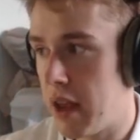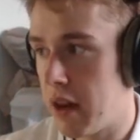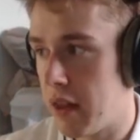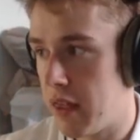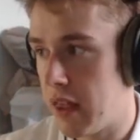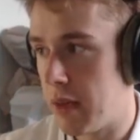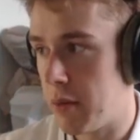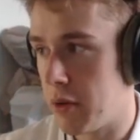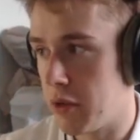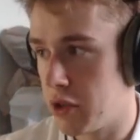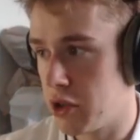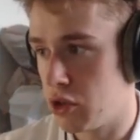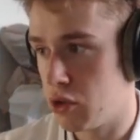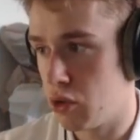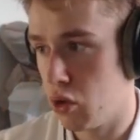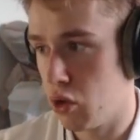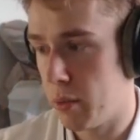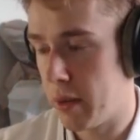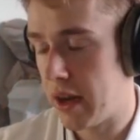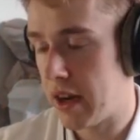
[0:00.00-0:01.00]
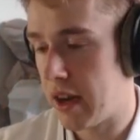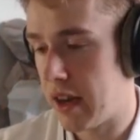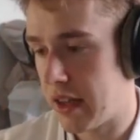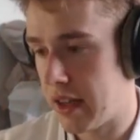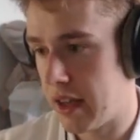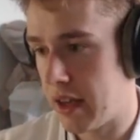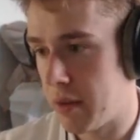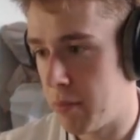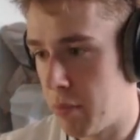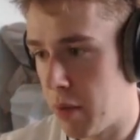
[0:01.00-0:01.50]
theme on the store by
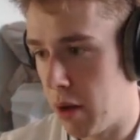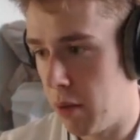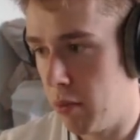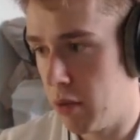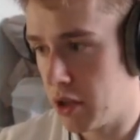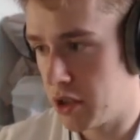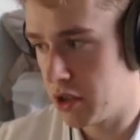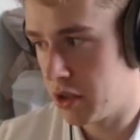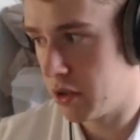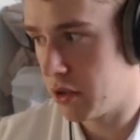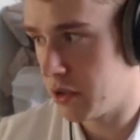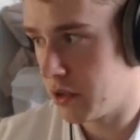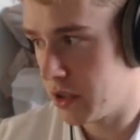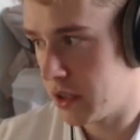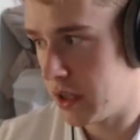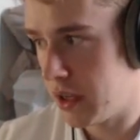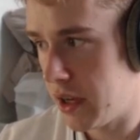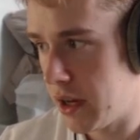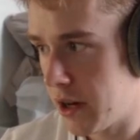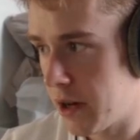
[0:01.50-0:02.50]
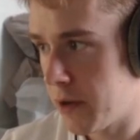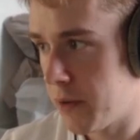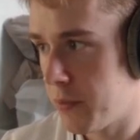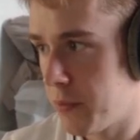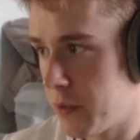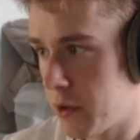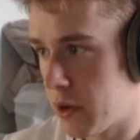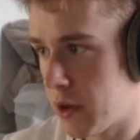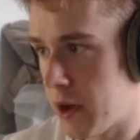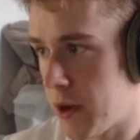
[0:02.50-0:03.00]
clicking publish that you'll see here.
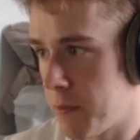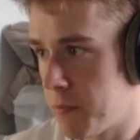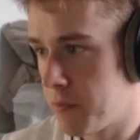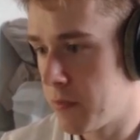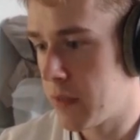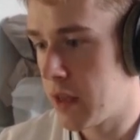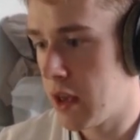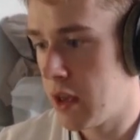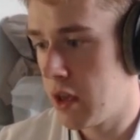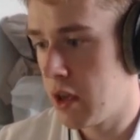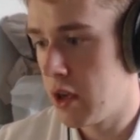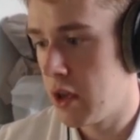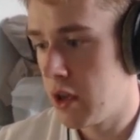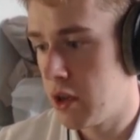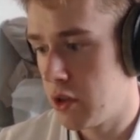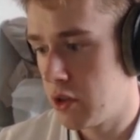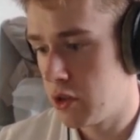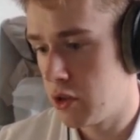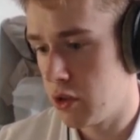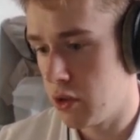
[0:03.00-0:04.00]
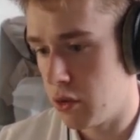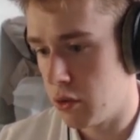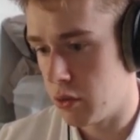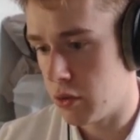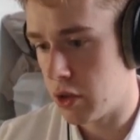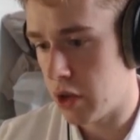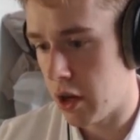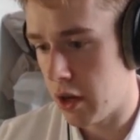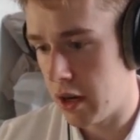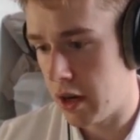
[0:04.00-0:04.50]
Okay, so
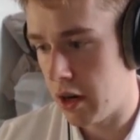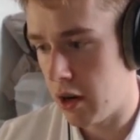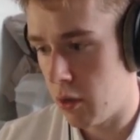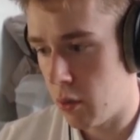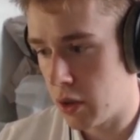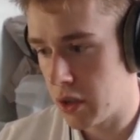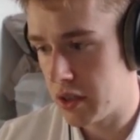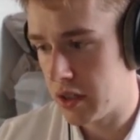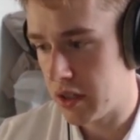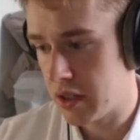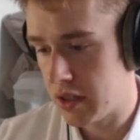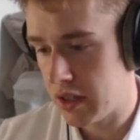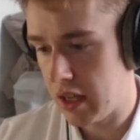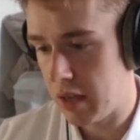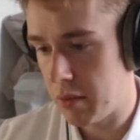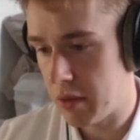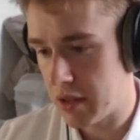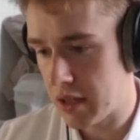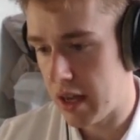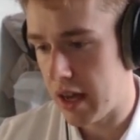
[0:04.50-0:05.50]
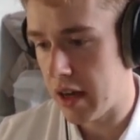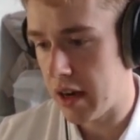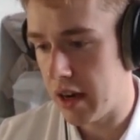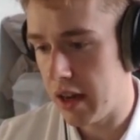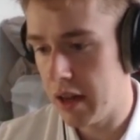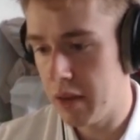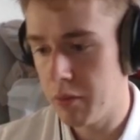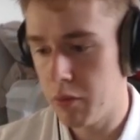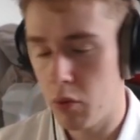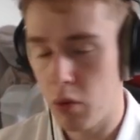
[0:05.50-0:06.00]
down here, once this theme is added
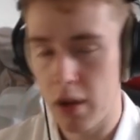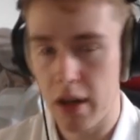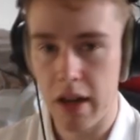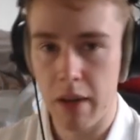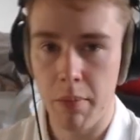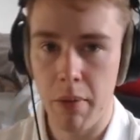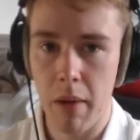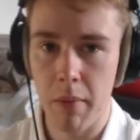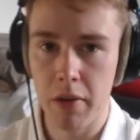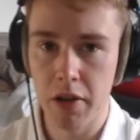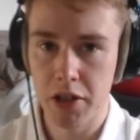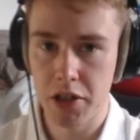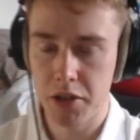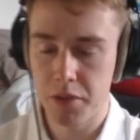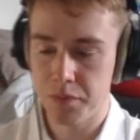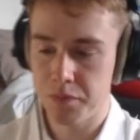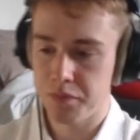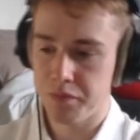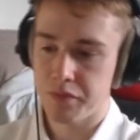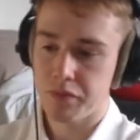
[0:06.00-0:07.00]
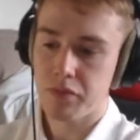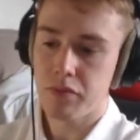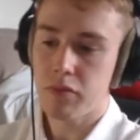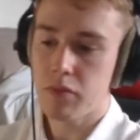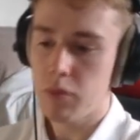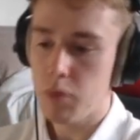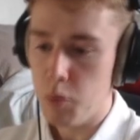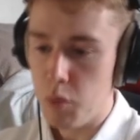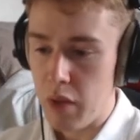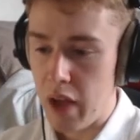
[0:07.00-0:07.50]
in, we'll click publish,
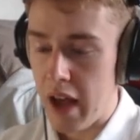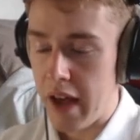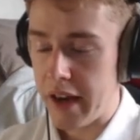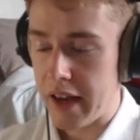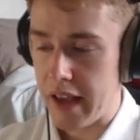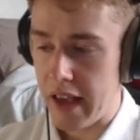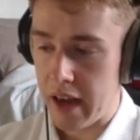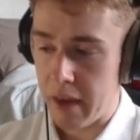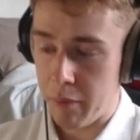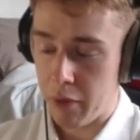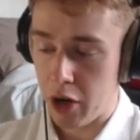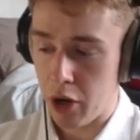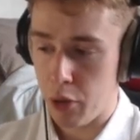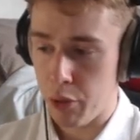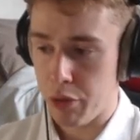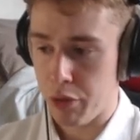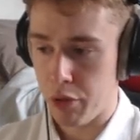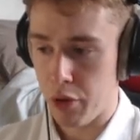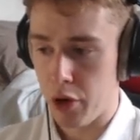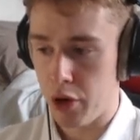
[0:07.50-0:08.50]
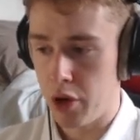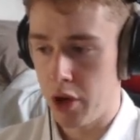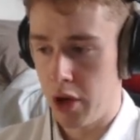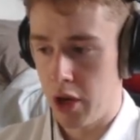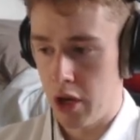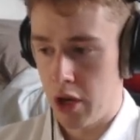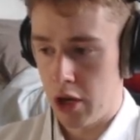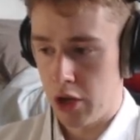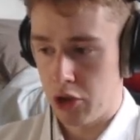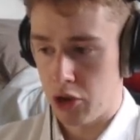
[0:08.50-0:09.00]
and again I'm going to go through
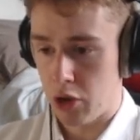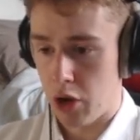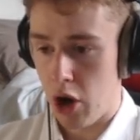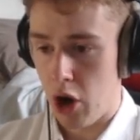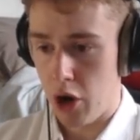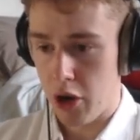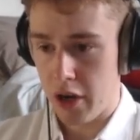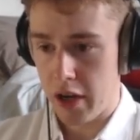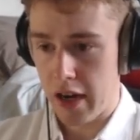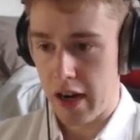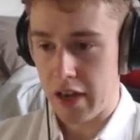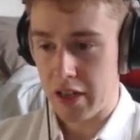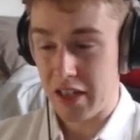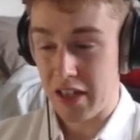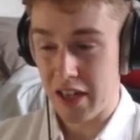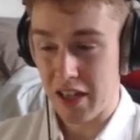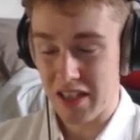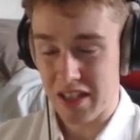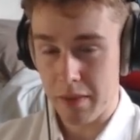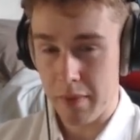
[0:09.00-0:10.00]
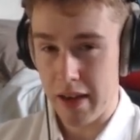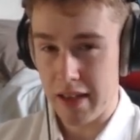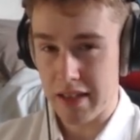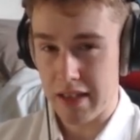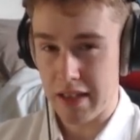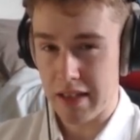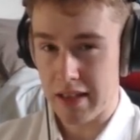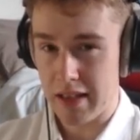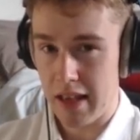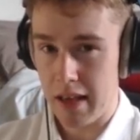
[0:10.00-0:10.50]
sort of how you can actually customize
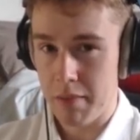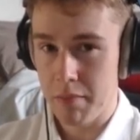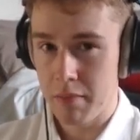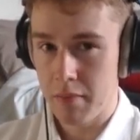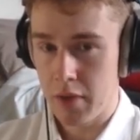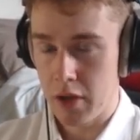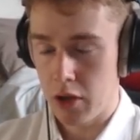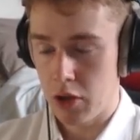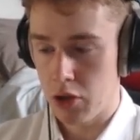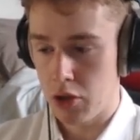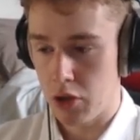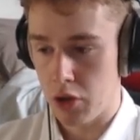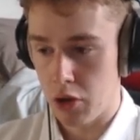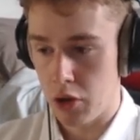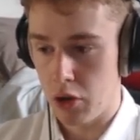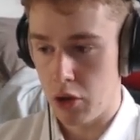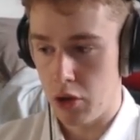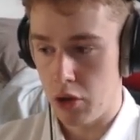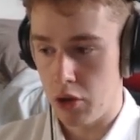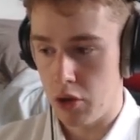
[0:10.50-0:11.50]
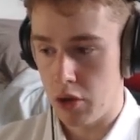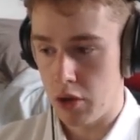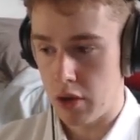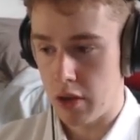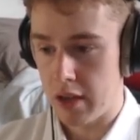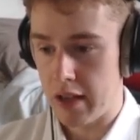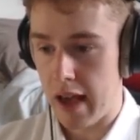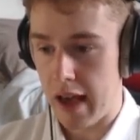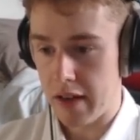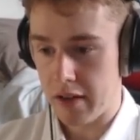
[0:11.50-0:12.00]
this theme to
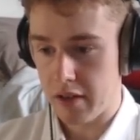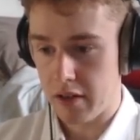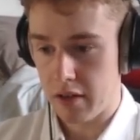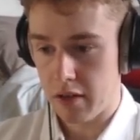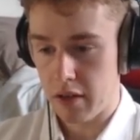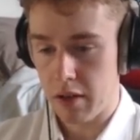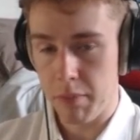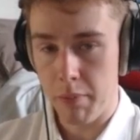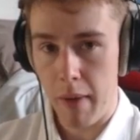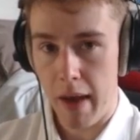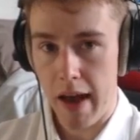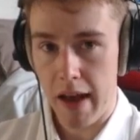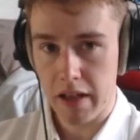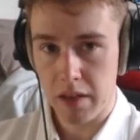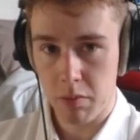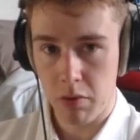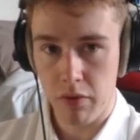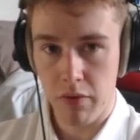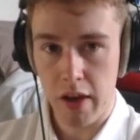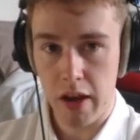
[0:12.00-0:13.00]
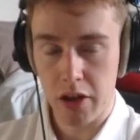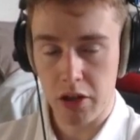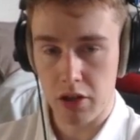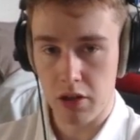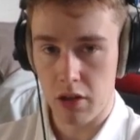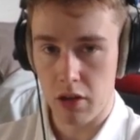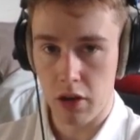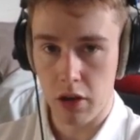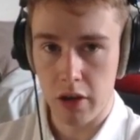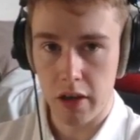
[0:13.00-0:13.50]
get the best
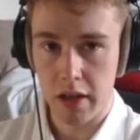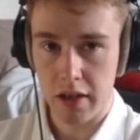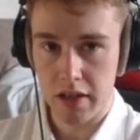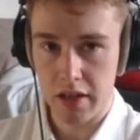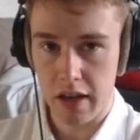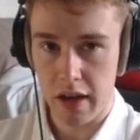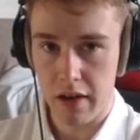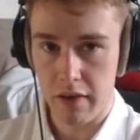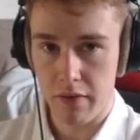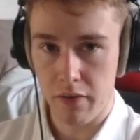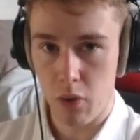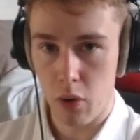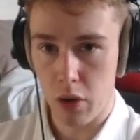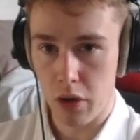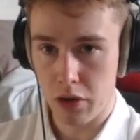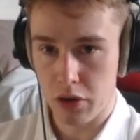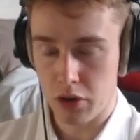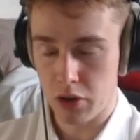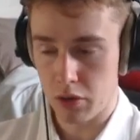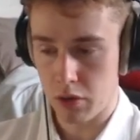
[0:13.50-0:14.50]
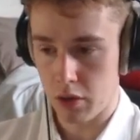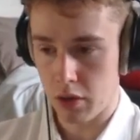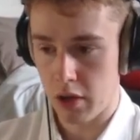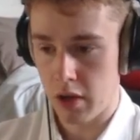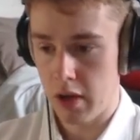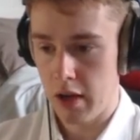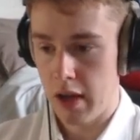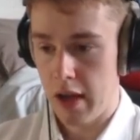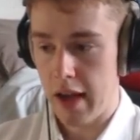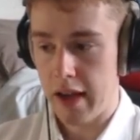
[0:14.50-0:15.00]
professional looking site for your store.
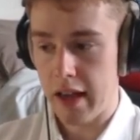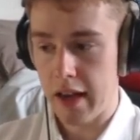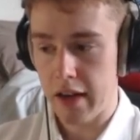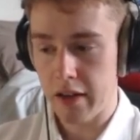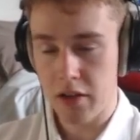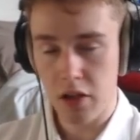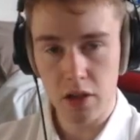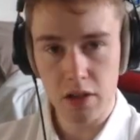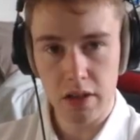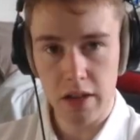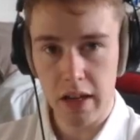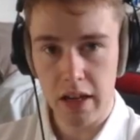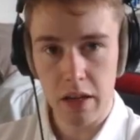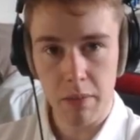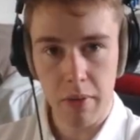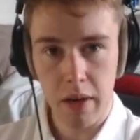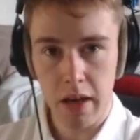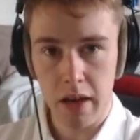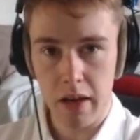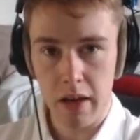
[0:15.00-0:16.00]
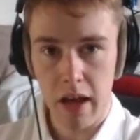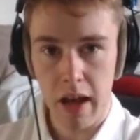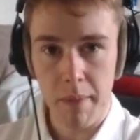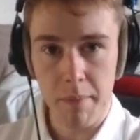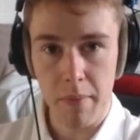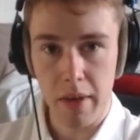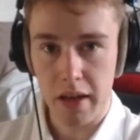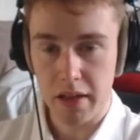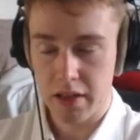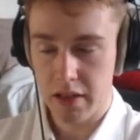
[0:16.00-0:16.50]
Again, it doesn't need to be
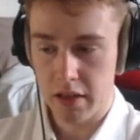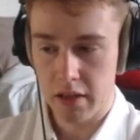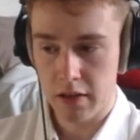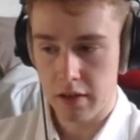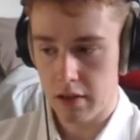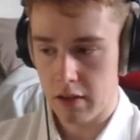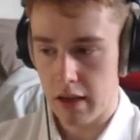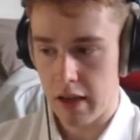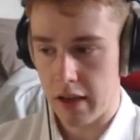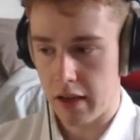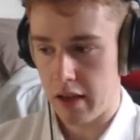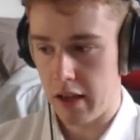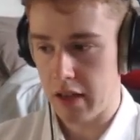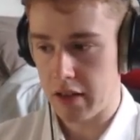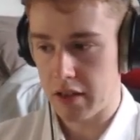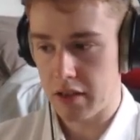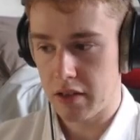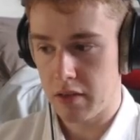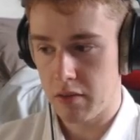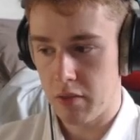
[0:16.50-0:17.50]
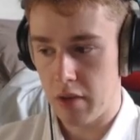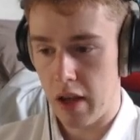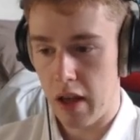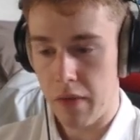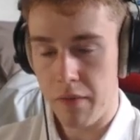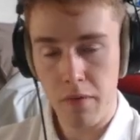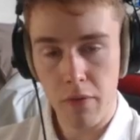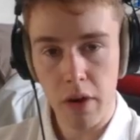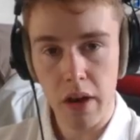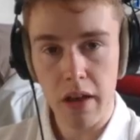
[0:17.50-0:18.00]
amazing, like it's a
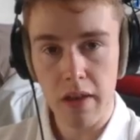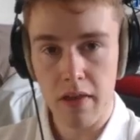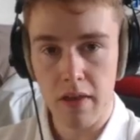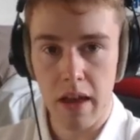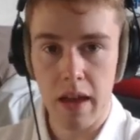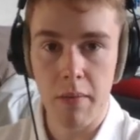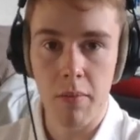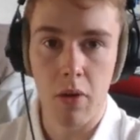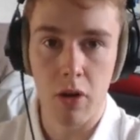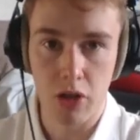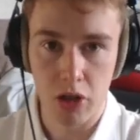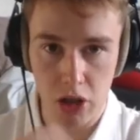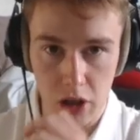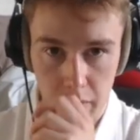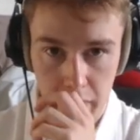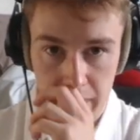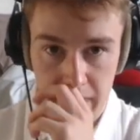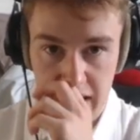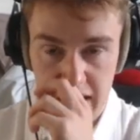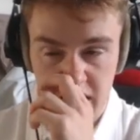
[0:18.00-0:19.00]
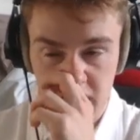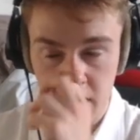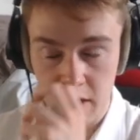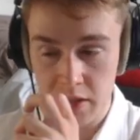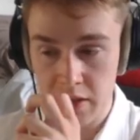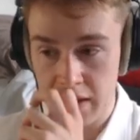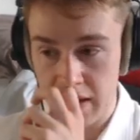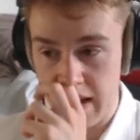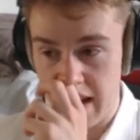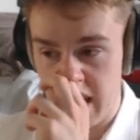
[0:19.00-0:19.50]
free theme on Shopify. It
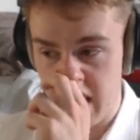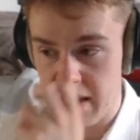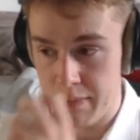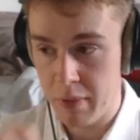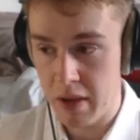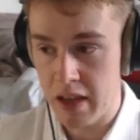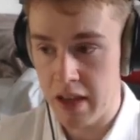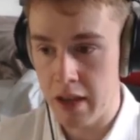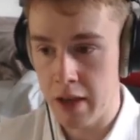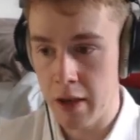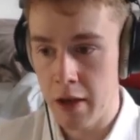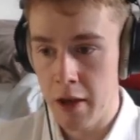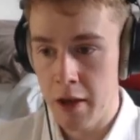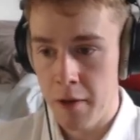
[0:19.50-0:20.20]
doesn't need to be